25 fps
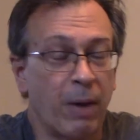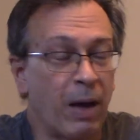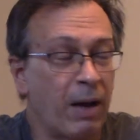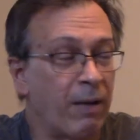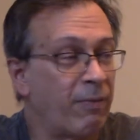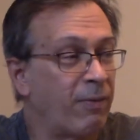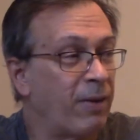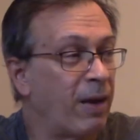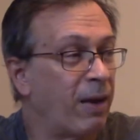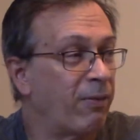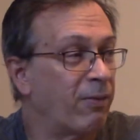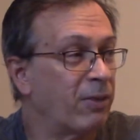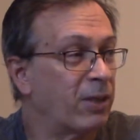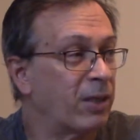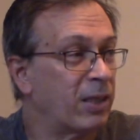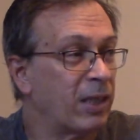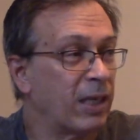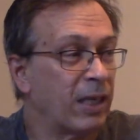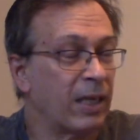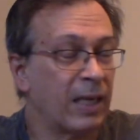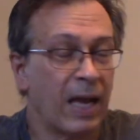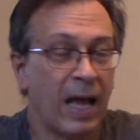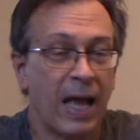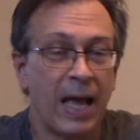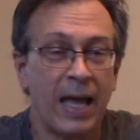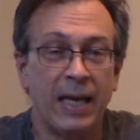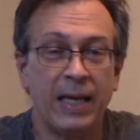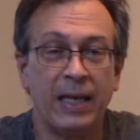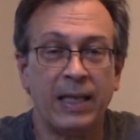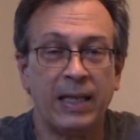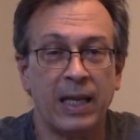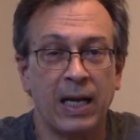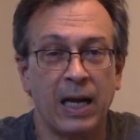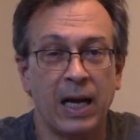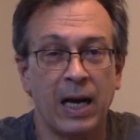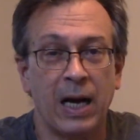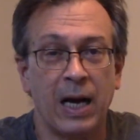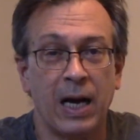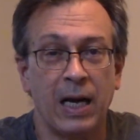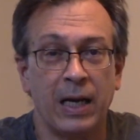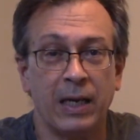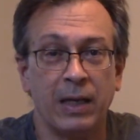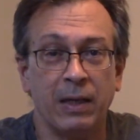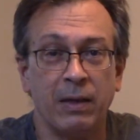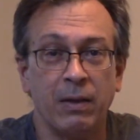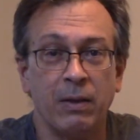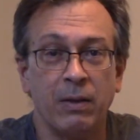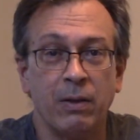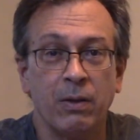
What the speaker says: I've never seen anything on it,